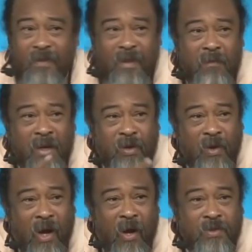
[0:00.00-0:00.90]
You build
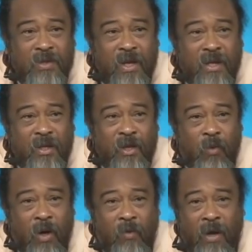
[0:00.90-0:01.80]
your house, then you
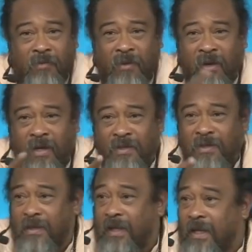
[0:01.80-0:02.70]
want one for your
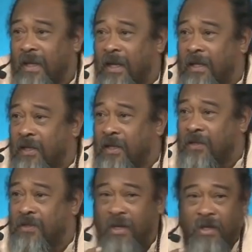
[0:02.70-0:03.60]
cousin, and then
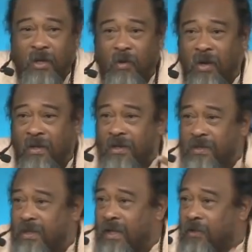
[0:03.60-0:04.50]
this, then you want
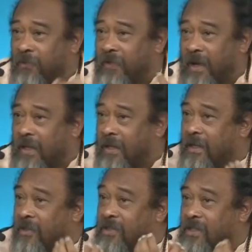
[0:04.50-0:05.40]
this, and you find that
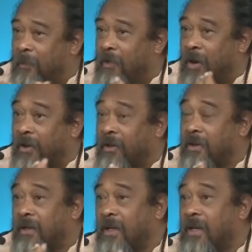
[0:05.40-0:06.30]

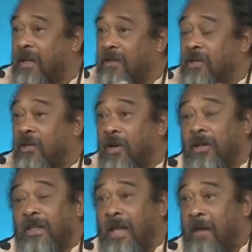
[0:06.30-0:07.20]
there's
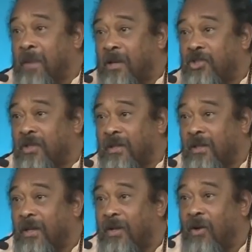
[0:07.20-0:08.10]
another
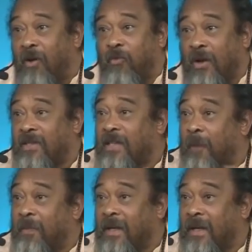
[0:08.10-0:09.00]
dimension of what is
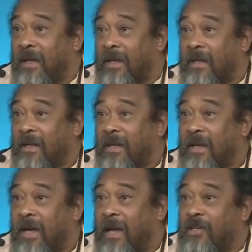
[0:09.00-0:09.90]
happening here,
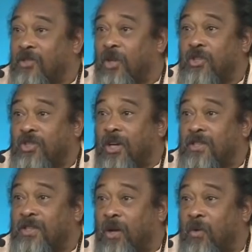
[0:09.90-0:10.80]
and it's not
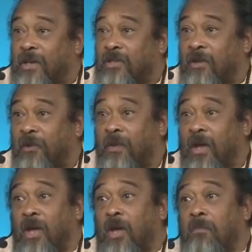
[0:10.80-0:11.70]
just a question of
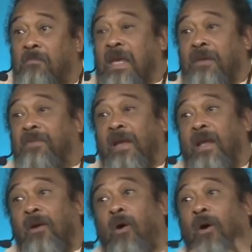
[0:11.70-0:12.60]
me
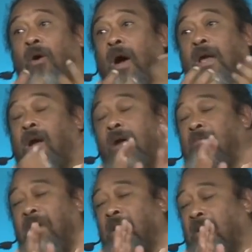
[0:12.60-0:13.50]
feeling, oh, I
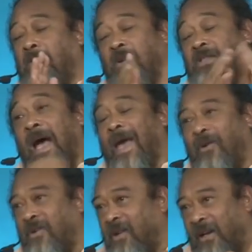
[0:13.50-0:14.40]
can't bear because I
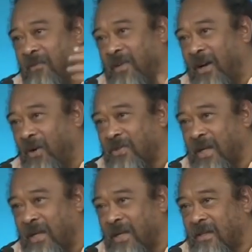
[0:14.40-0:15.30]
could not live in a house
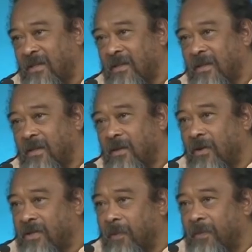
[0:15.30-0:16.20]
like that,
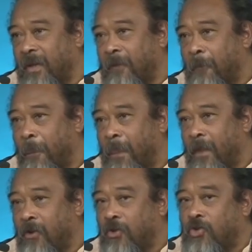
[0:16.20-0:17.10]
or something.
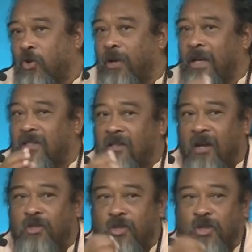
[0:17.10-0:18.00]
So it's
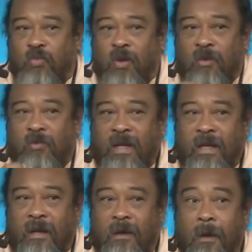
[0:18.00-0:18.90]
not just one
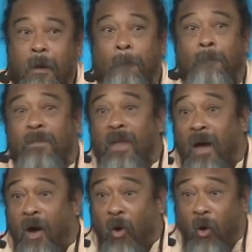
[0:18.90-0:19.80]
reading.
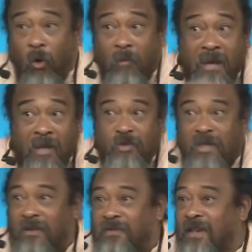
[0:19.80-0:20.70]
A whole
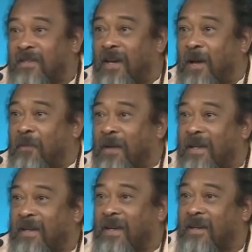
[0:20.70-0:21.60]
matrix of things are
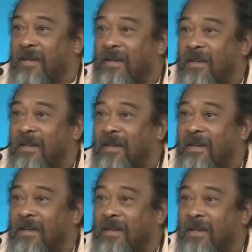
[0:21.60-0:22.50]
happening there.
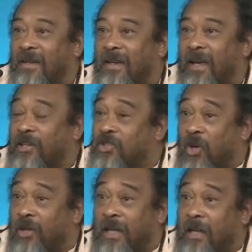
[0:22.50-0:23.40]
And it's
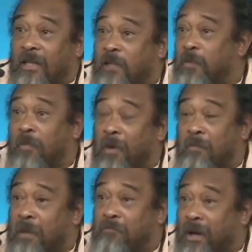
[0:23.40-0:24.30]
not that these people are
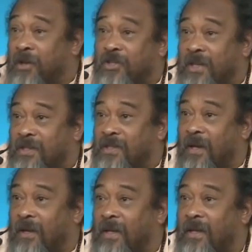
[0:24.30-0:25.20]
being punished
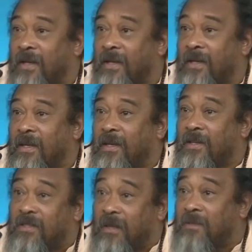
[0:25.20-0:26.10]
necessarily.
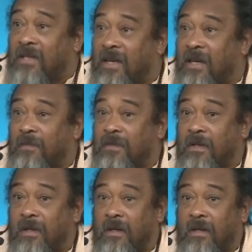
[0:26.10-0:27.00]
Sometimes
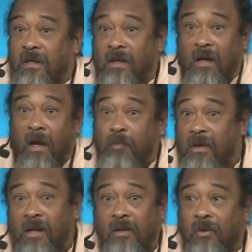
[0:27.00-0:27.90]
they are
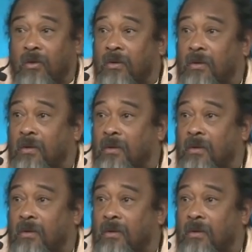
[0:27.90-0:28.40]
happier than you,